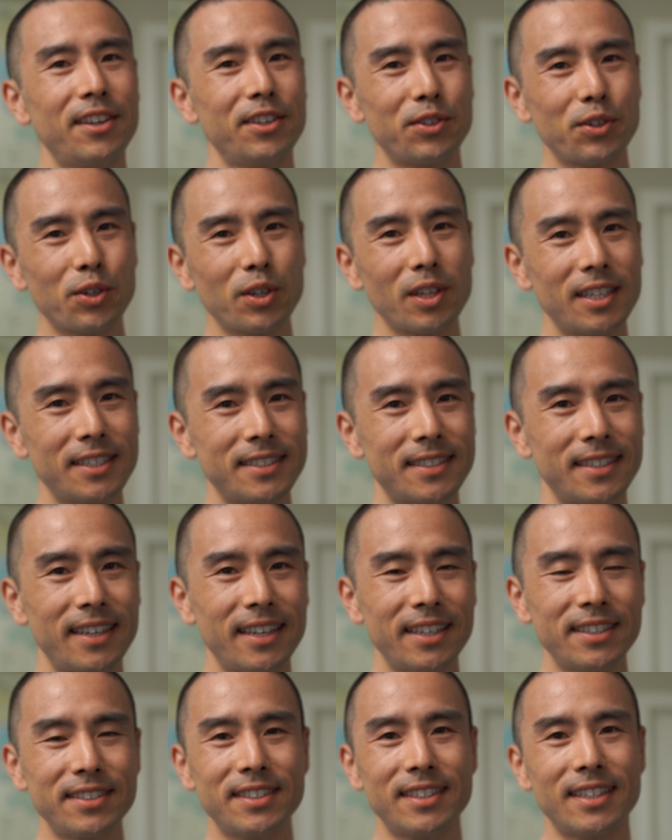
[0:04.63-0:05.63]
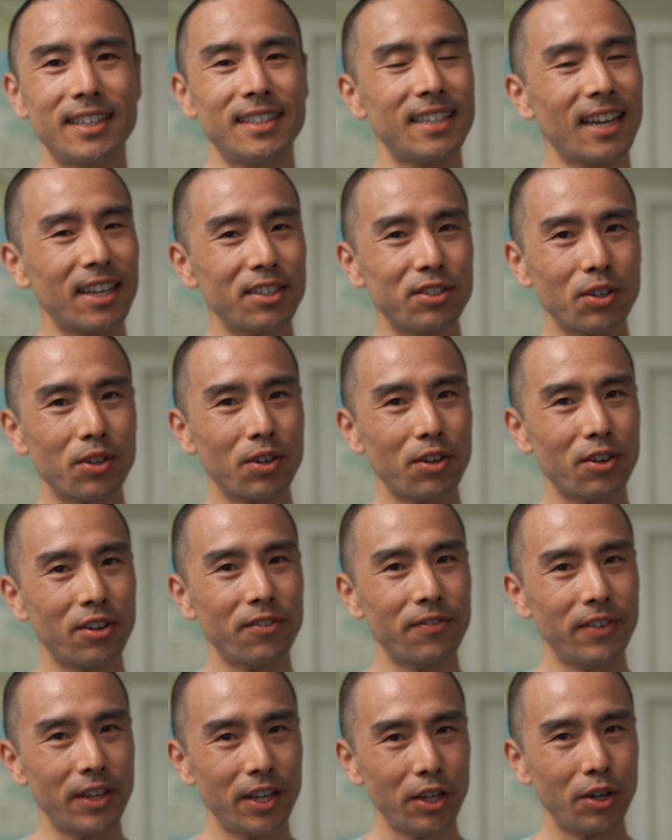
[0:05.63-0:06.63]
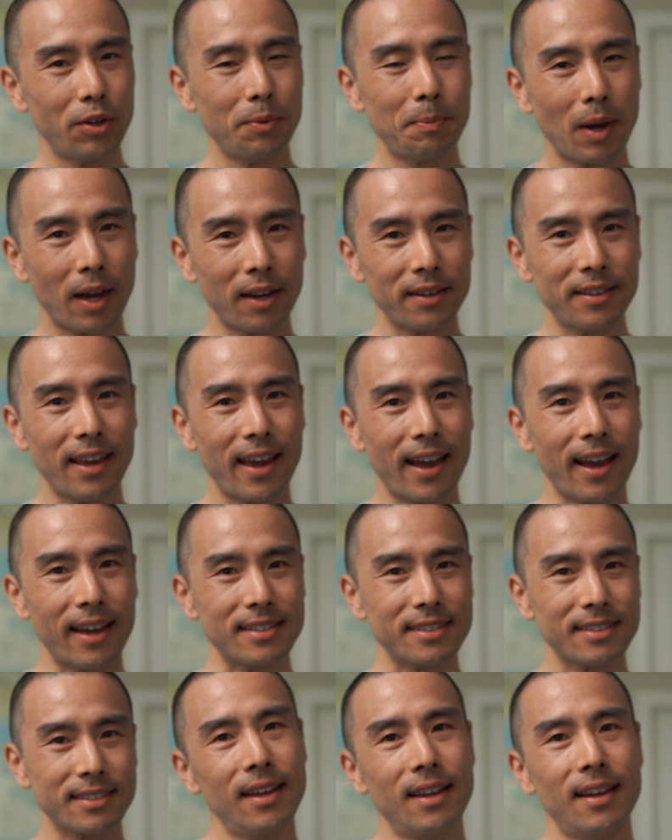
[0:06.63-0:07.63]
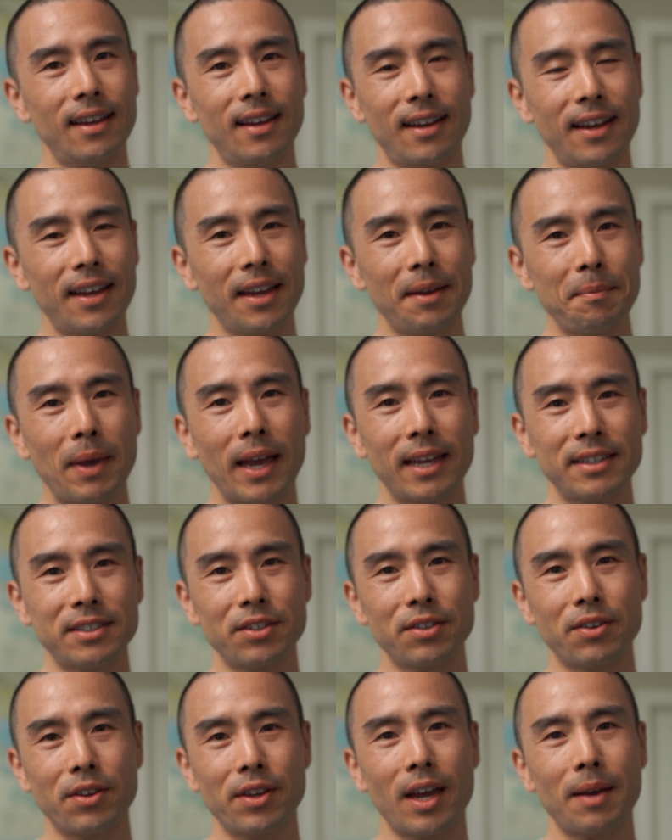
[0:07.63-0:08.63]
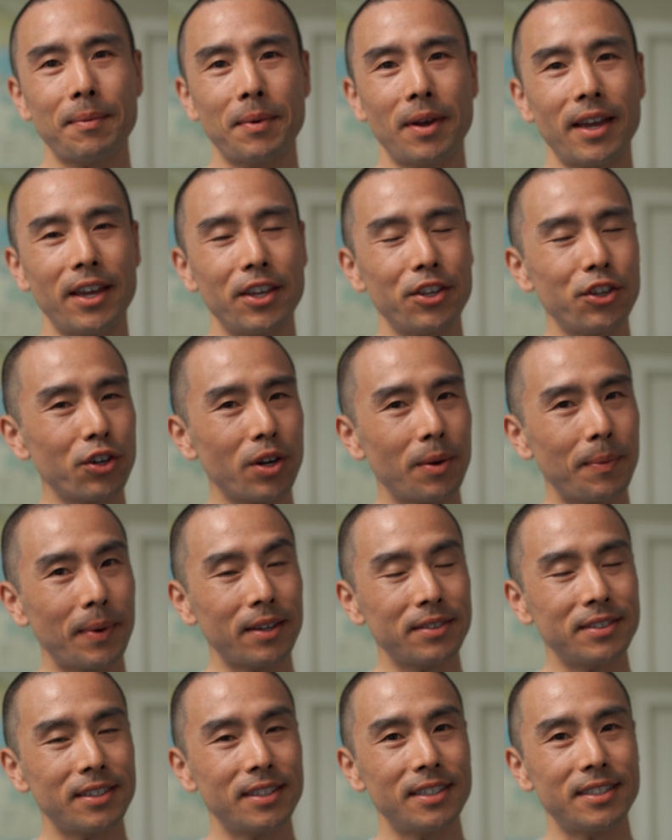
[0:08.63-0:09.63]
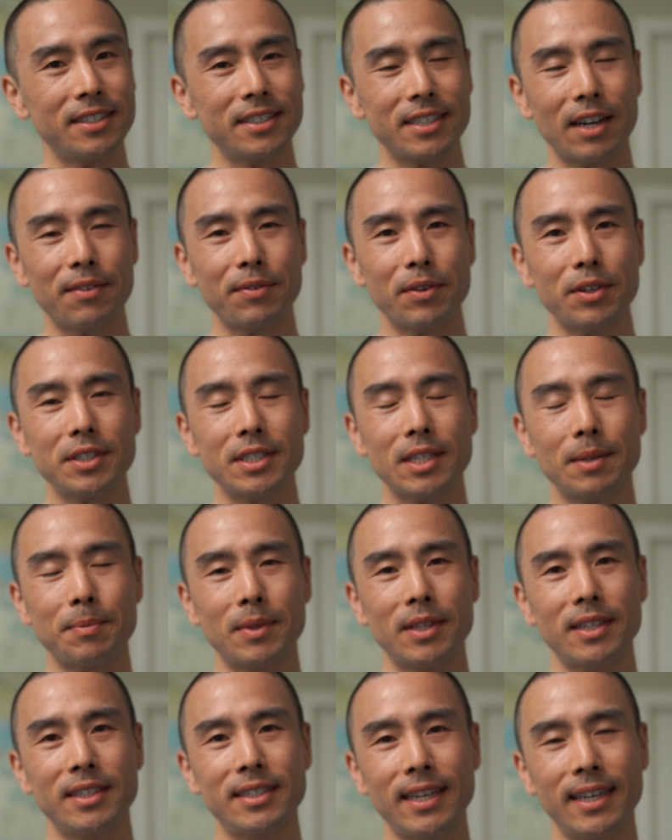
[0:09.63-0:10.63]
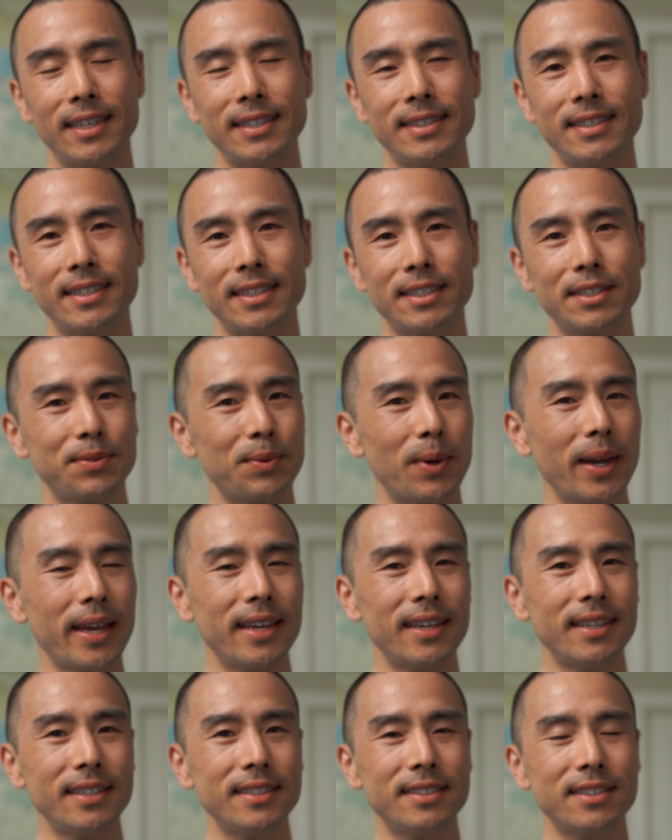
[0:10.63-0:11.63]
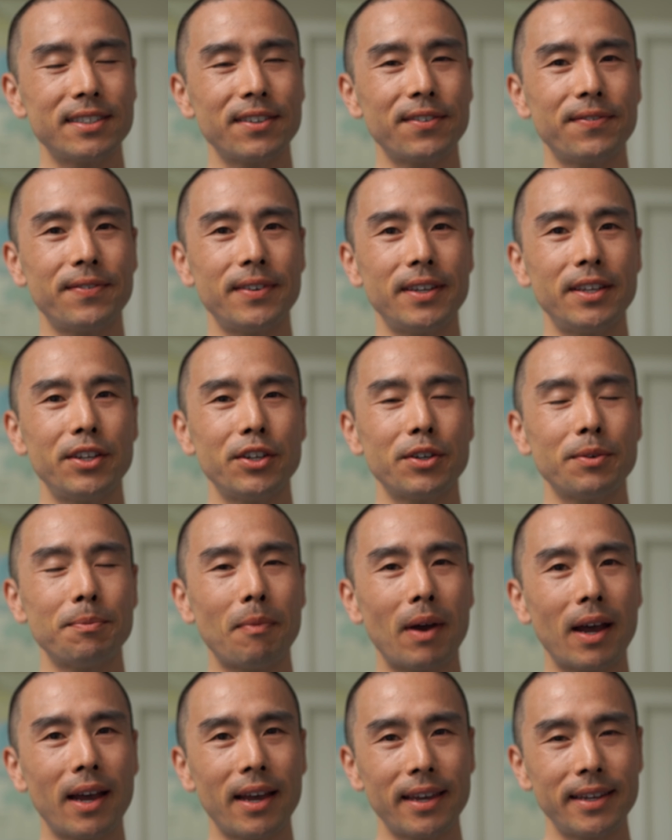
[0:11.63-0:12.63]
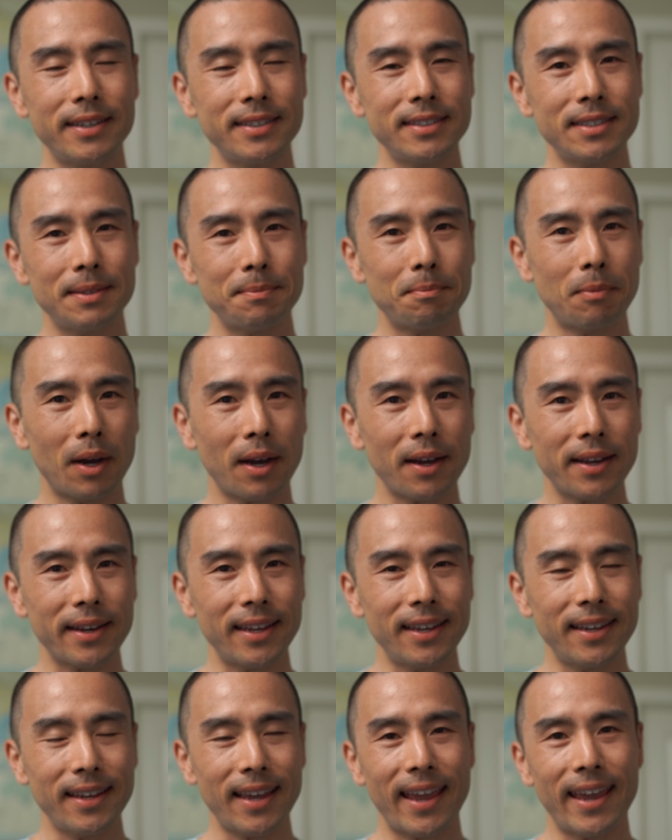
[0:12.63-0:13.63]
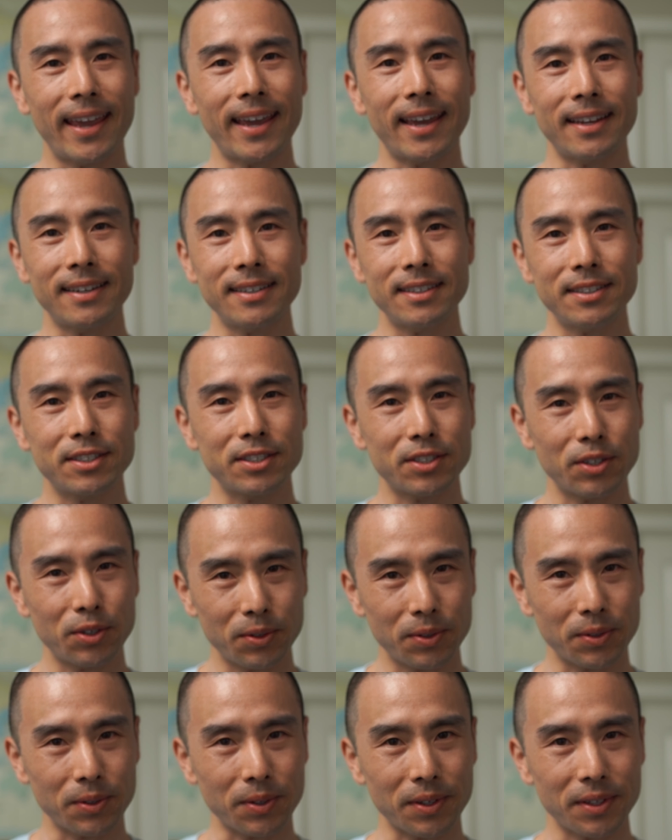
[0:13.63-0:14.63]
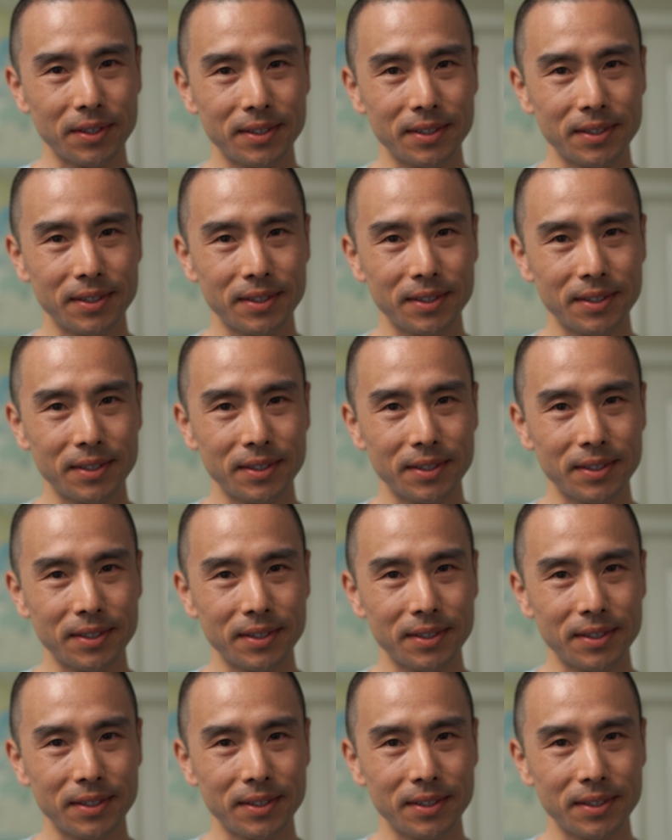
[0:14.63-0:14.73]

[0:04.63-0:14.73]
You're listening to the Daidokoro Video Podcast. Hi, I'm Pat Tokuyama, and you're about to discover some of the tastiest ways to feed your mind, body, and soul.